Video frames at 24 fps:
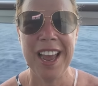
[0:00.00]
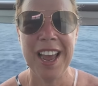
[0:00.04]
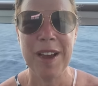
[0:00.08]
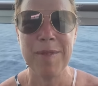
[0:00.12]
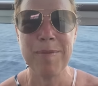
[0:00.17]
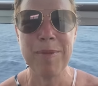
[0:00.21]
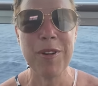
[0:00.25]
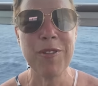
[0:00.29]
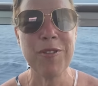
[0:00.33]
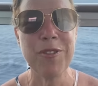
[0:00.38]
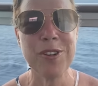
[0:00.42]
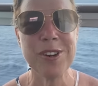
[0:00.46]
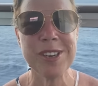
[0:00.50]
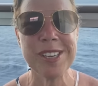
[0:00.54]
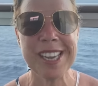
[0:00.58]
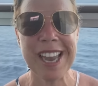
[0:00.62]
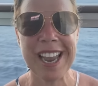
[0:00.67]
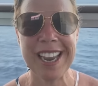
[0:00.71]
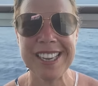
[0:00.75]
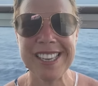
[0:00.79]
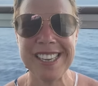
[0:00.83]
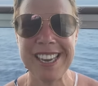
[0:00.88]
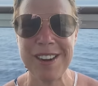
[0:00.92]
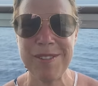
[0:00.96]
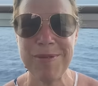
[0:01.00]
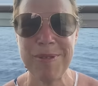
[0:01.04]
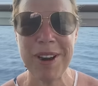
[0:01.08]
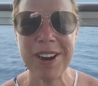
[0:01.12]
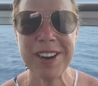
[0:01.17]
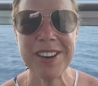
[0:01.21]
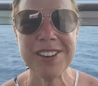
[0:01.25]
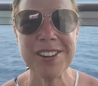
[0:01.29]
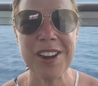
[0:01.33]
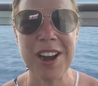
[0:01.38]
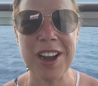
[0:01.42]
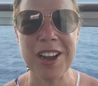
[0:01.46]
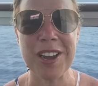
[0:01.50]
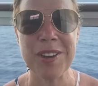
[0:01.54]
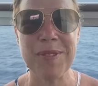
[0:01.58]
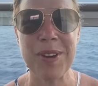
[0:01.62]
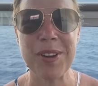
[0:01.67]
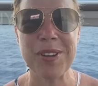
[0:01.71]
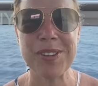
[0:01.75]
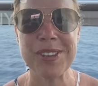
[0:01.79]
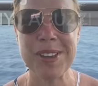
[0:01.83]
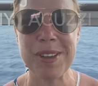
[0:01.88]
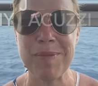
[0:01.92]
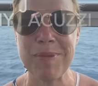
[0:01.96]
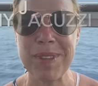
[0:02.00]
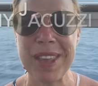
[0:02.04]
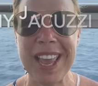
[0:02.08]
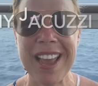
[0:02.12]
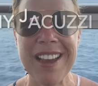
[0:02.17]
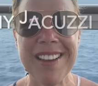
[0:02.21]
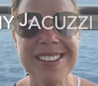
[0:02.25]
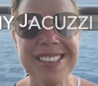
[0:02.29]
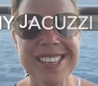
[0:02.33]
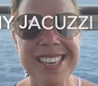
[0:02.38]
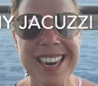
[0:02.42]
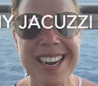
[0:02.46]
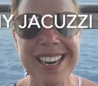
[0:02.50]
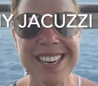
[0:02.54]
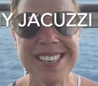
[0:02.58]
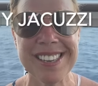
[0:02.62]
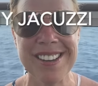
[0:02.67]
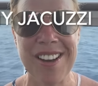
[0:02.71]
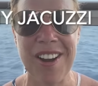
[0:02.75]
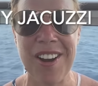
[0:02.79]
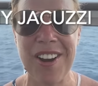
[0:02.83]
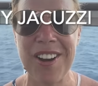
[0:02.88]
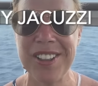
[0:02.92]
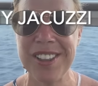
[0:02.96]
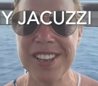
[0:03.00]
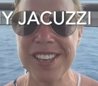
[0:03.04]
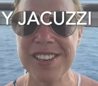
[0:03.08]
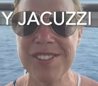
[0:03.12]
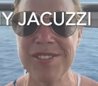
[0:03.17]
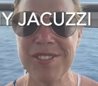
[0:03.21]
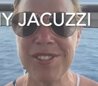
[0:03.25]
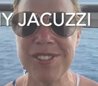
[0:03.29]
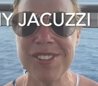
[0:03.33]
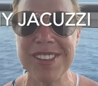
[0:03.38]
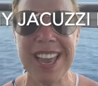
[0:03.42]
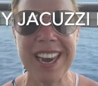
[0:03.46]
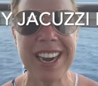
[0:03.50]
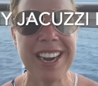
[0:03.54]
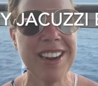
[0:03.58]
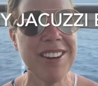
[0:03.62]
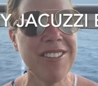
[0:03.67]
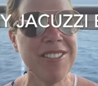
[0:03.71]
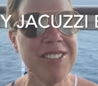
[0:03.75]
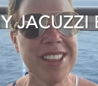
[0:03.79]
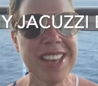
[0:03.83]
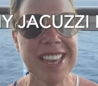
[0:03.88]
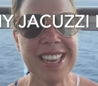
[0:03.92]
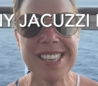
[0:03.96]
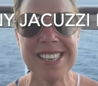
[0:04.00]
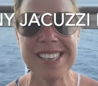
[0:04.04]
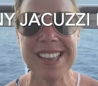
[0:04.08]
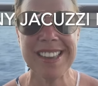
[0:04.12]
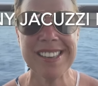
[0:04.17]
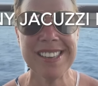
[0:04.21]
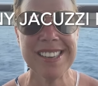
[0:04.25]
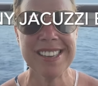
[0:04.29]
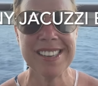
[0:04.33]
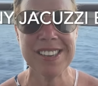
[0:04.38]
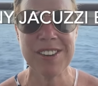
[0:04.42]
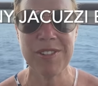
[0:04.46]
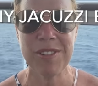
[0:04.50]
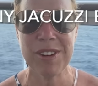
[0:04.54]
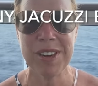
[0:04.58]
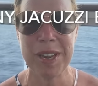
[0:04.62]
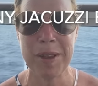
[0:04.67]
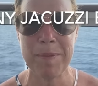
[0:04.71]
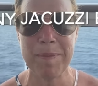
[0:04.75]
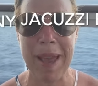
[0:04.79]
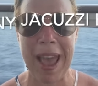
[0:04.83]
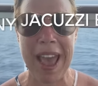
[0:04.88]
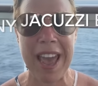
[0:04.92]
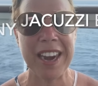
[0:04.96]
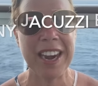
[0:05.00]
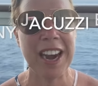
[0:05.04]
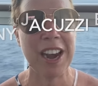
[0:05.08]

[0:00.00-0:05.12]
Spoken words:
But first, I did want to talk about something else that I saw on this cruise, and I don't think it's necessarily bad.